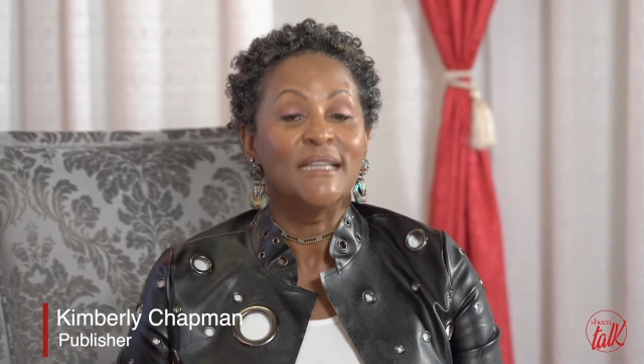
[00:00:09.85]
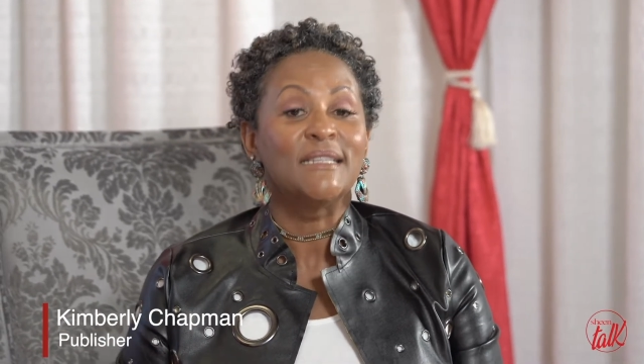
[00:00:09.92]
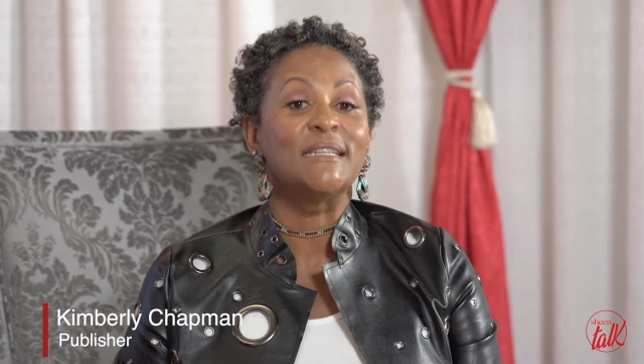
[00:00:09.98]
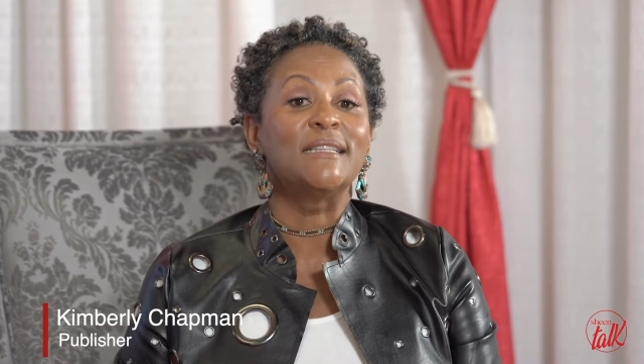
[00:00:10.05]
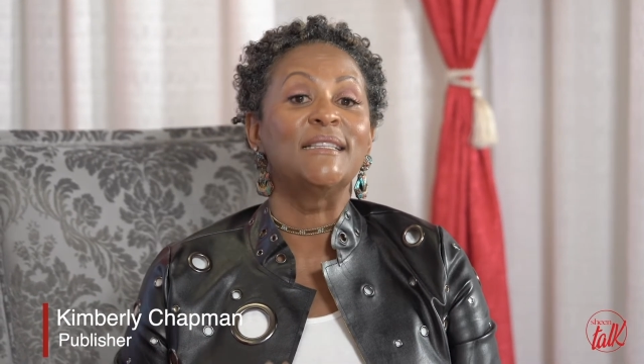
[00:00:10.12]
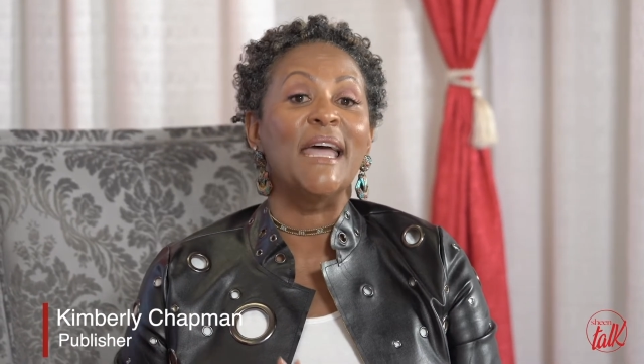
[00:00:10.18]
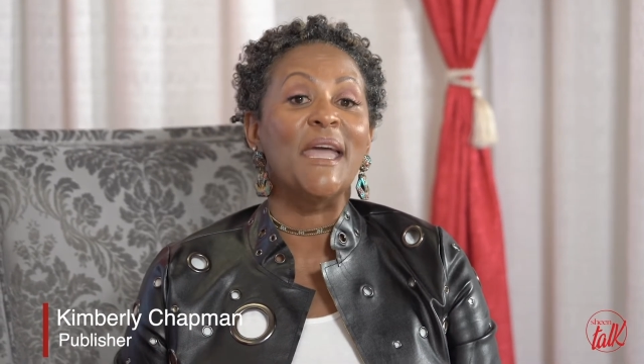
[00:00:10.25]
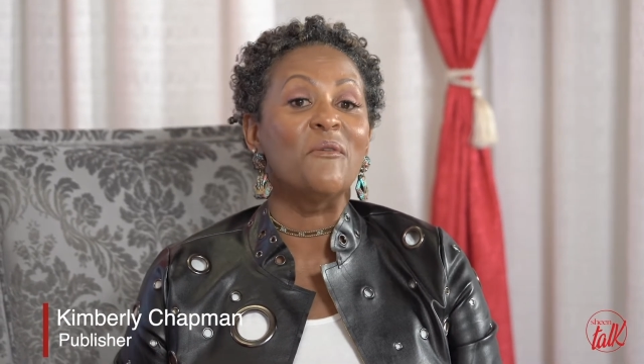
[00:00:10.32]

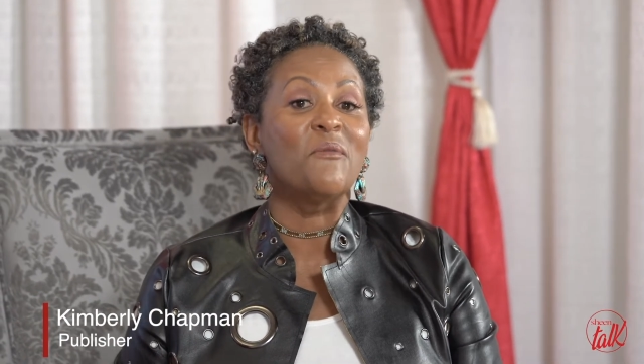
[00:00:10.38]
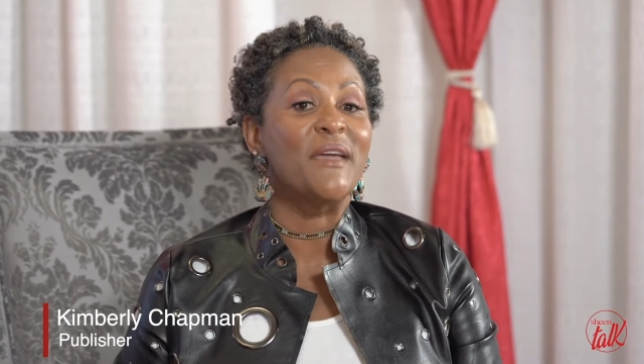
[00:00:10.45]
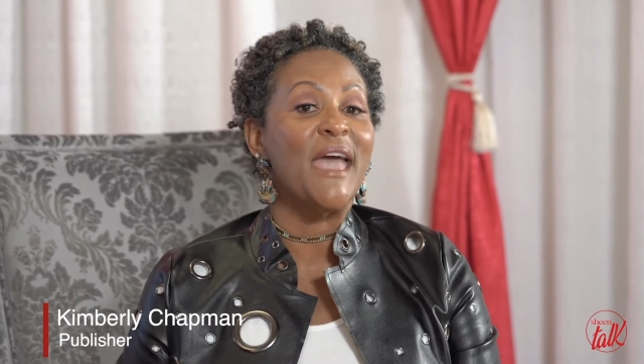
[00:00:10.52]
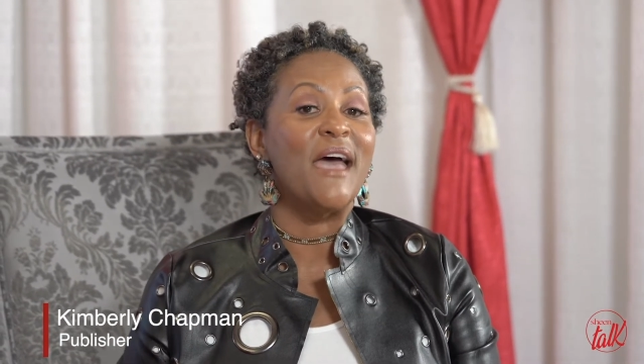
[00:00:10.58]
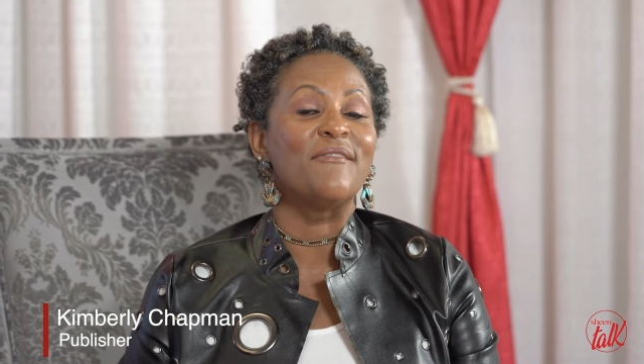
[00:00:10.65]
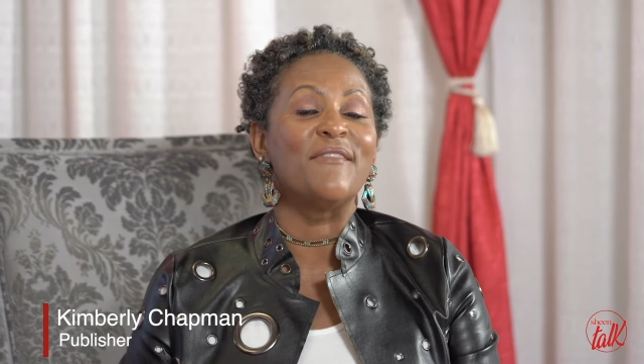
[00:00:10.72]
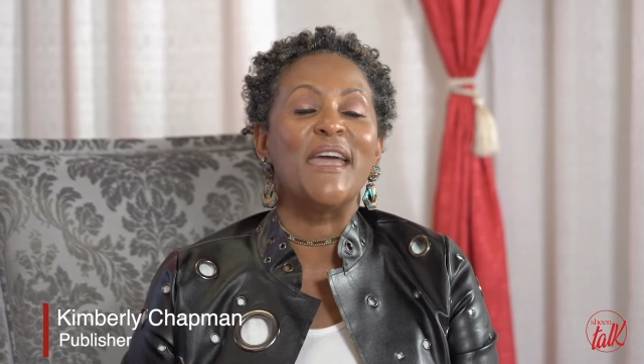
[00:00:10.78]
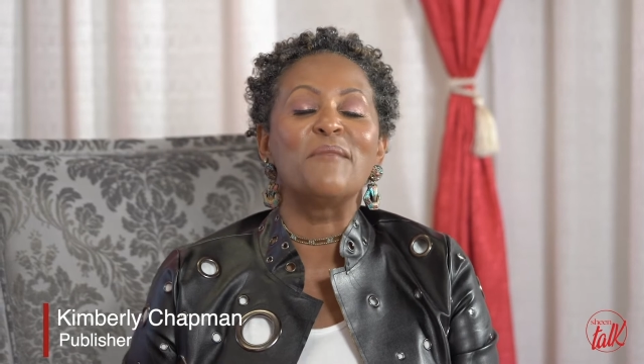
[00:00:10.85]
Today we
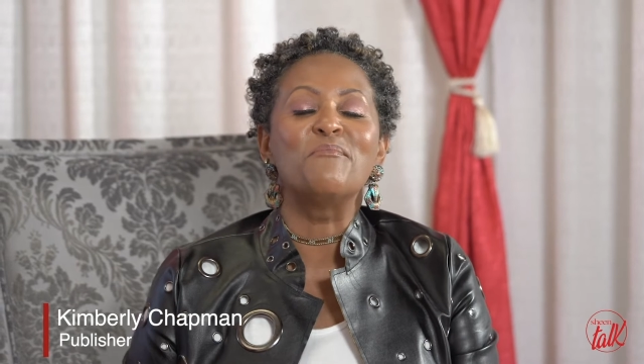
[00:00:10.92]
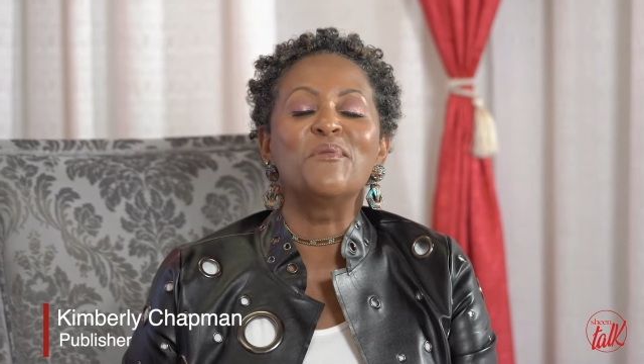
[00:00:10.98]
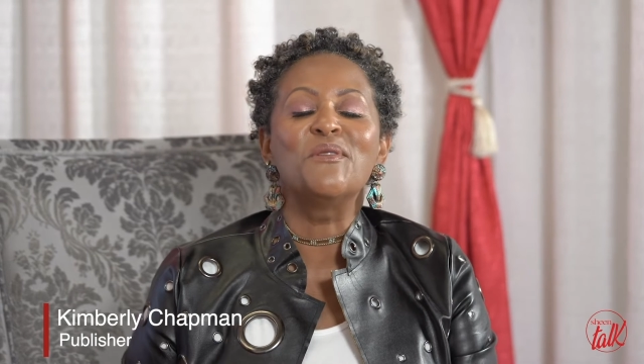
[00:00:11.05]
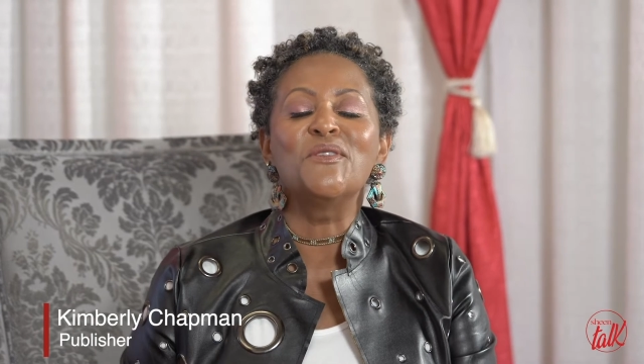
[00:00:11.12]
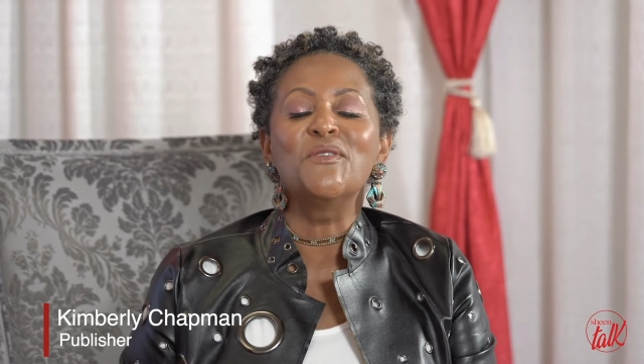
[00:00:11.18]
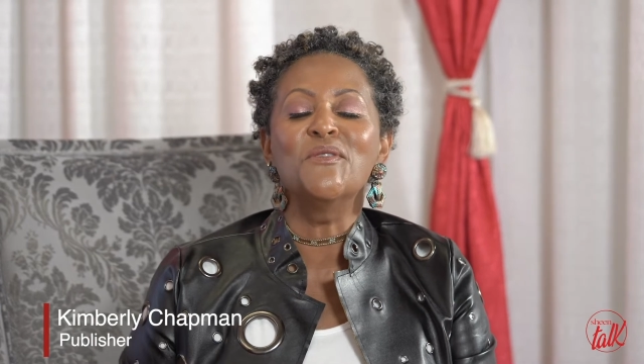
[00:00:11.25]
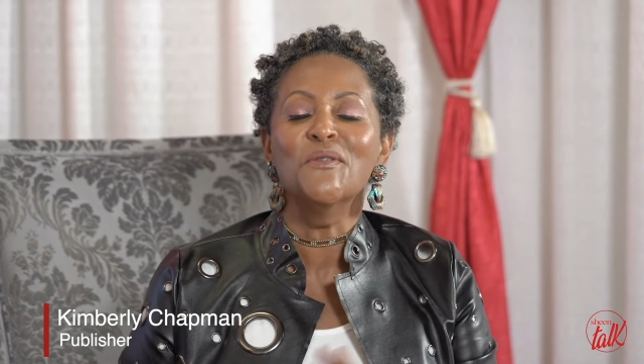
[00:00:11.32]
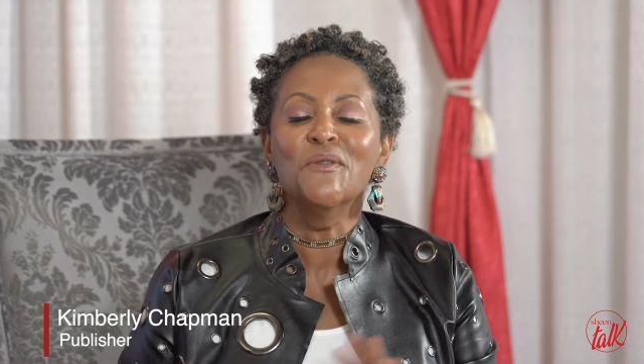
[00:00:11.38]
have a
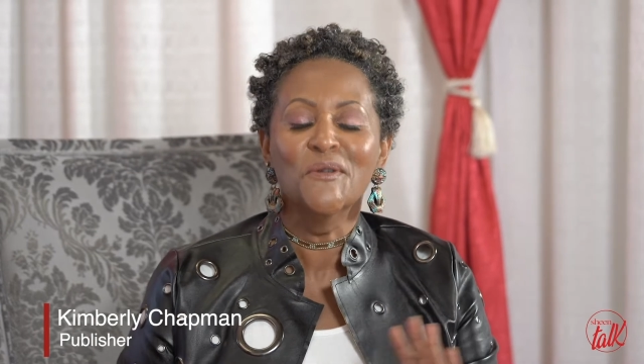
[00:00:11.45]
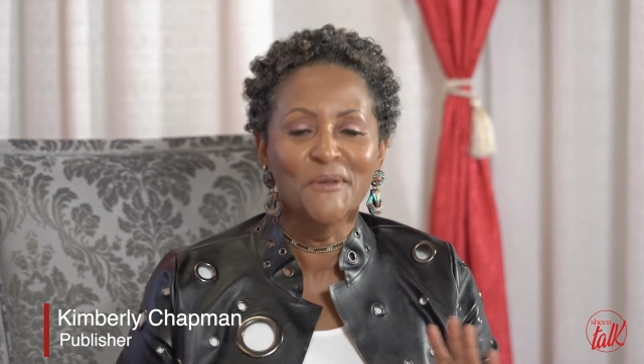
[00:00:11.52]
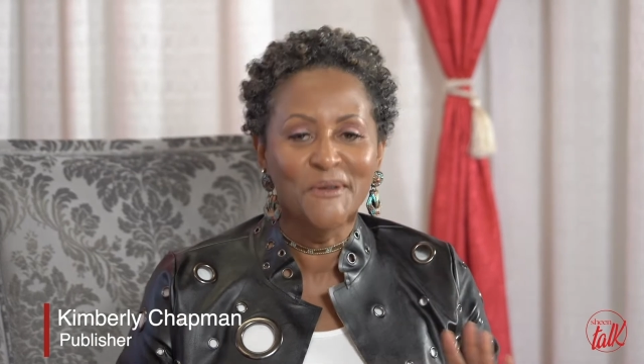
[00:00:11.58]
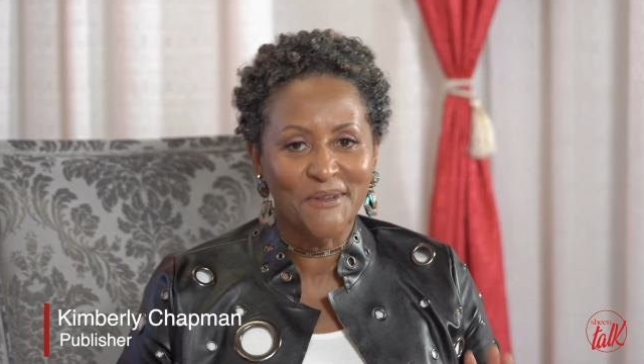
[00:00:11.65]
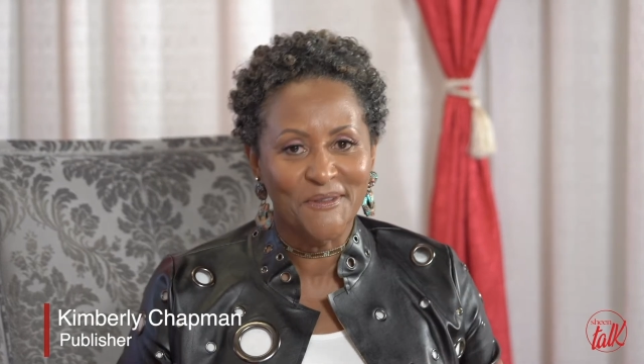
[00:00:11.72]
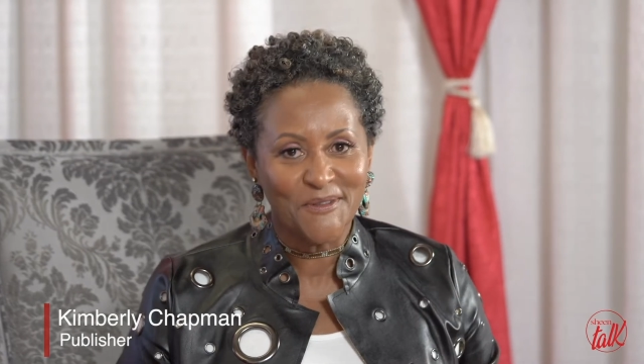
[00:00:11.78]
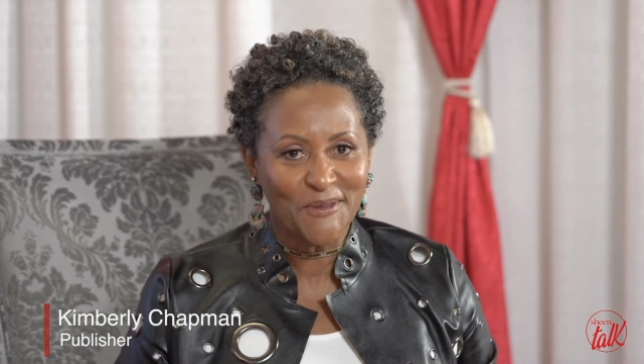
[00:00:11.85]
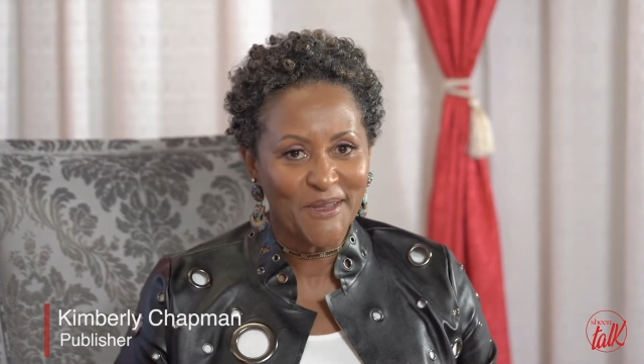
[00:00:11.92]

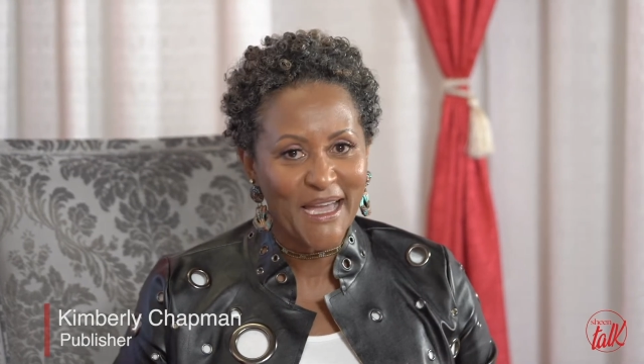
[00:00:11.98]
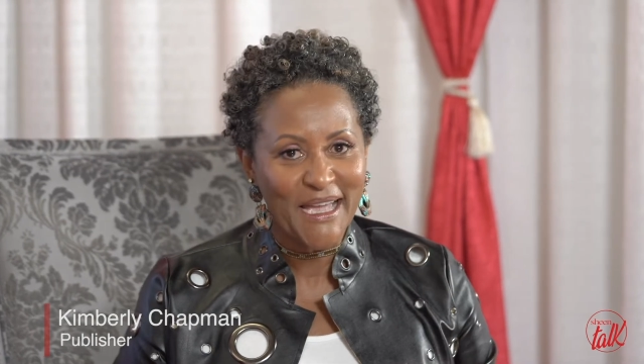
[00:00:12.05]
beautiful